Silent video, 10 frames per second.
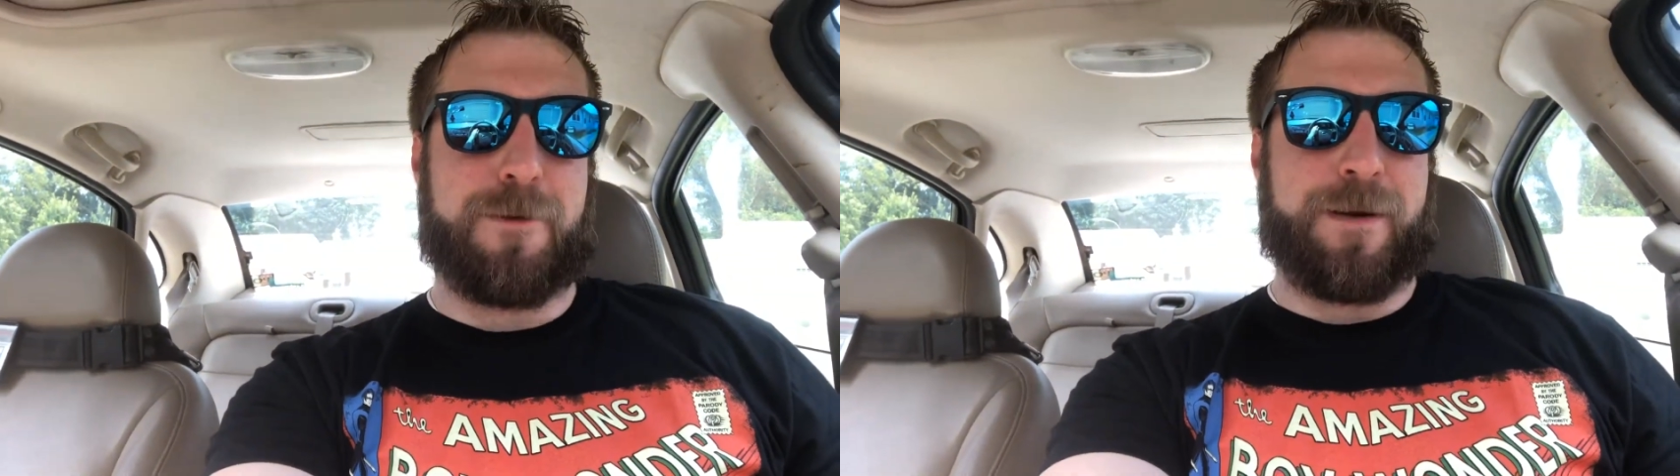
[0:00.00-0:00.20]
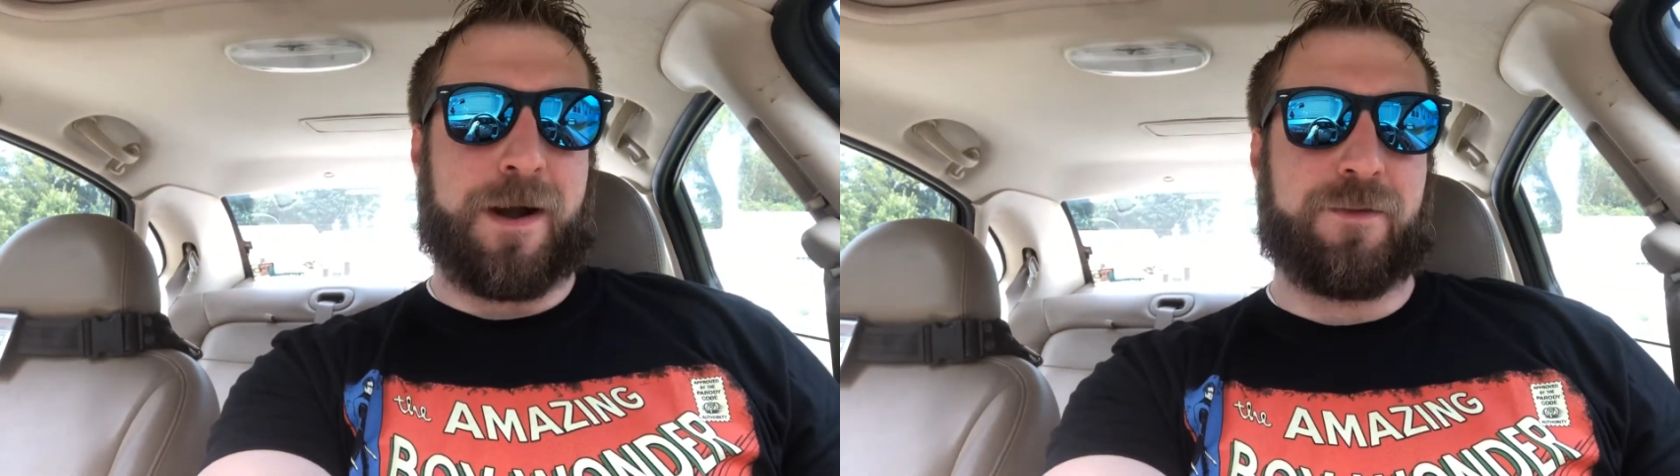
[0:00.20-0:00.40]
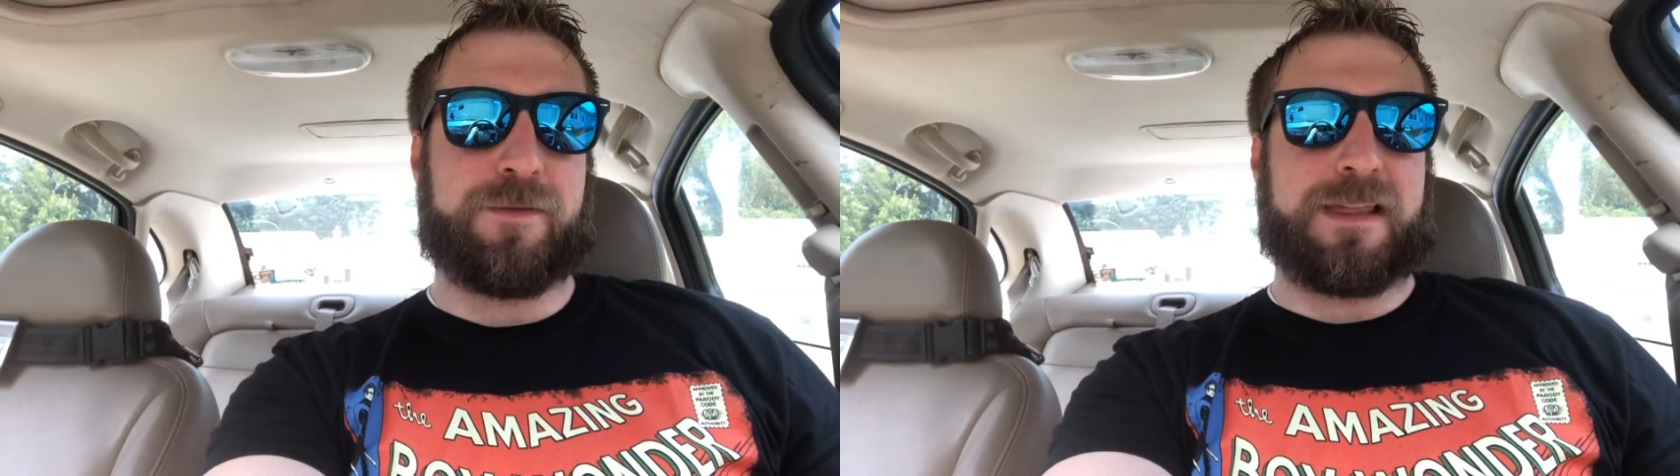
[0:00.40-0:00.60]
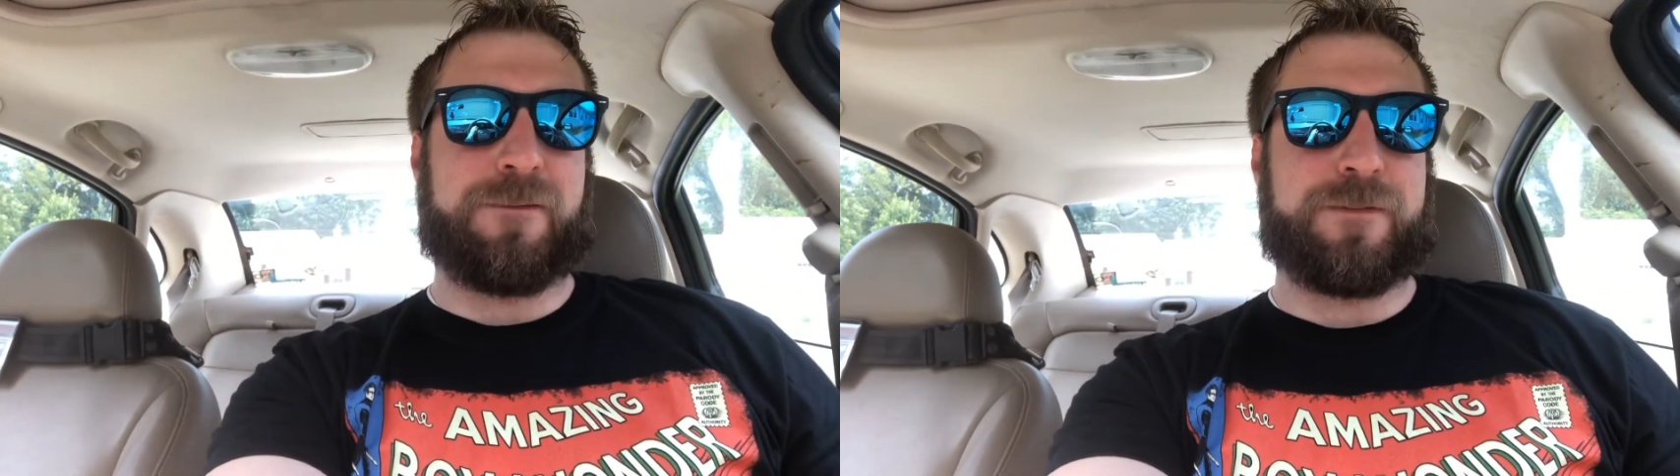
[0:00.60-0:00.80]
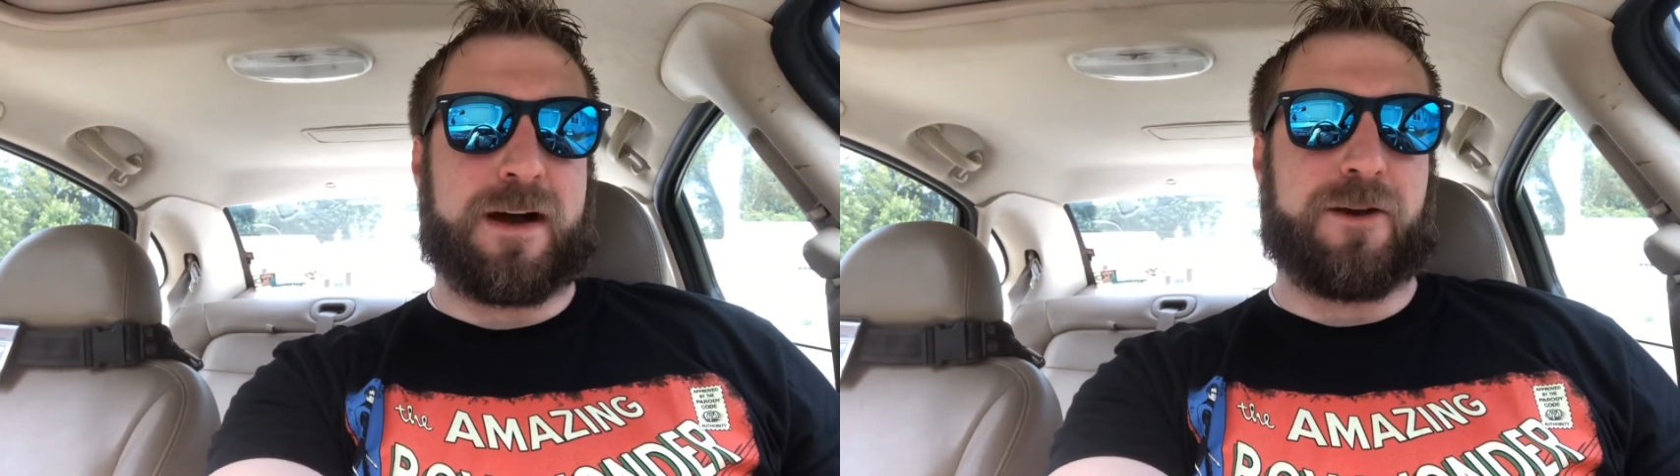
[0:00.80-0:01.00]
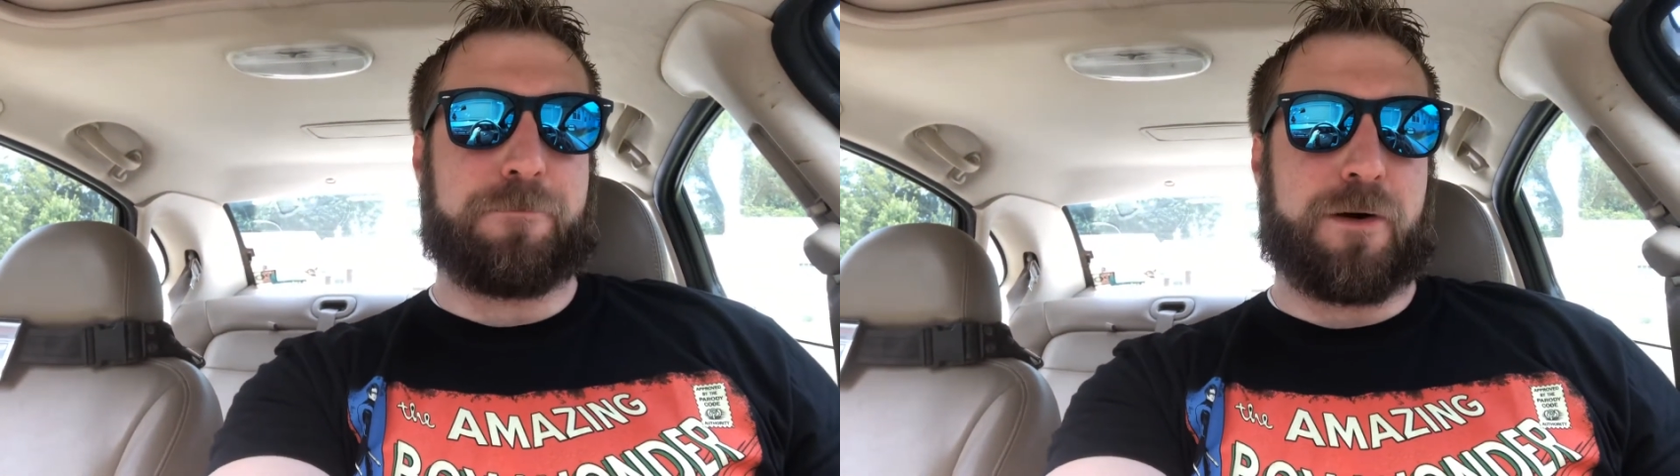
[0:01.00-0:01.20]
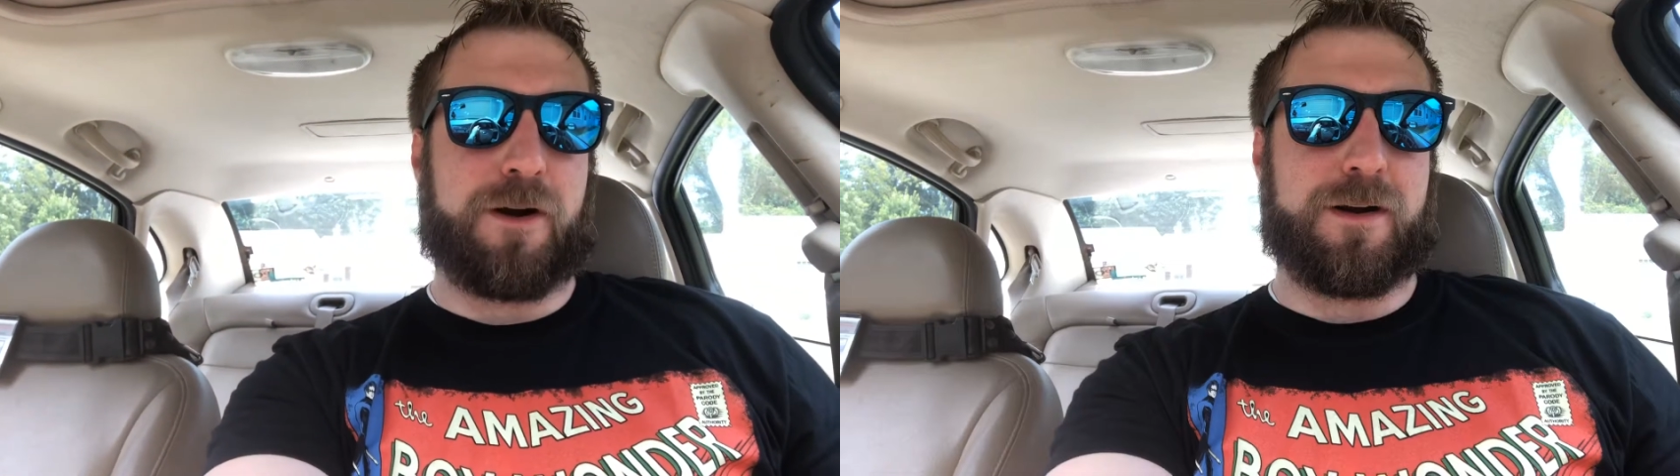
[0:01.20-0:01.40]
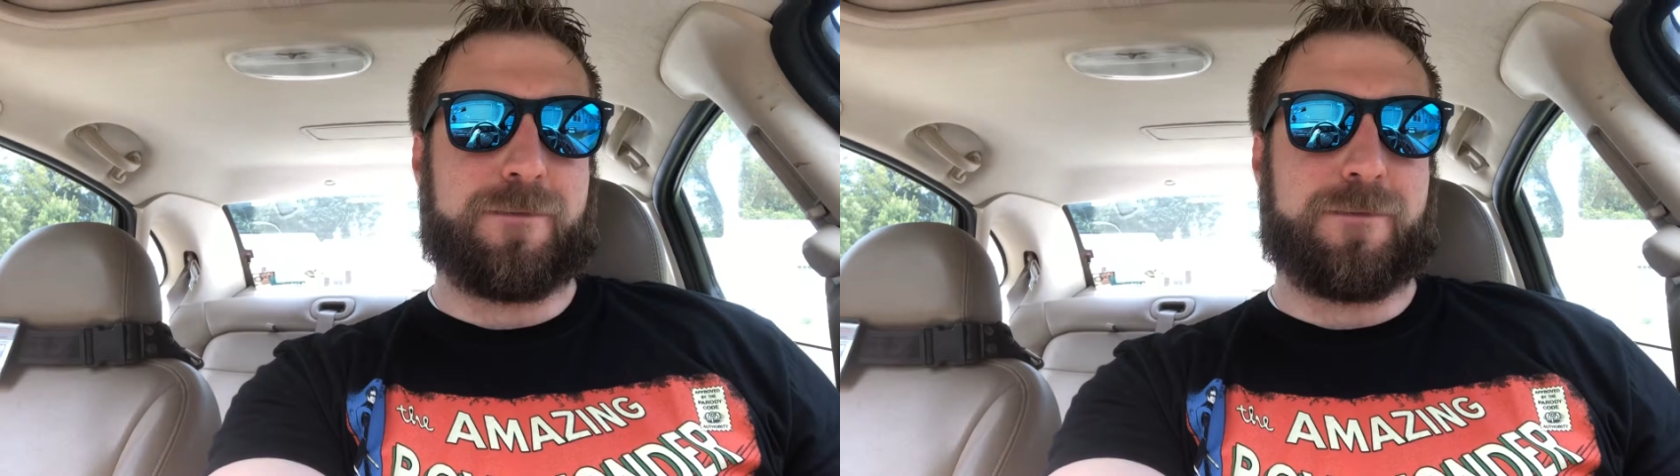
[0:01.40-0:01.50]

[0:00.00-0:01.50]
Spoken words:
prepares for the final part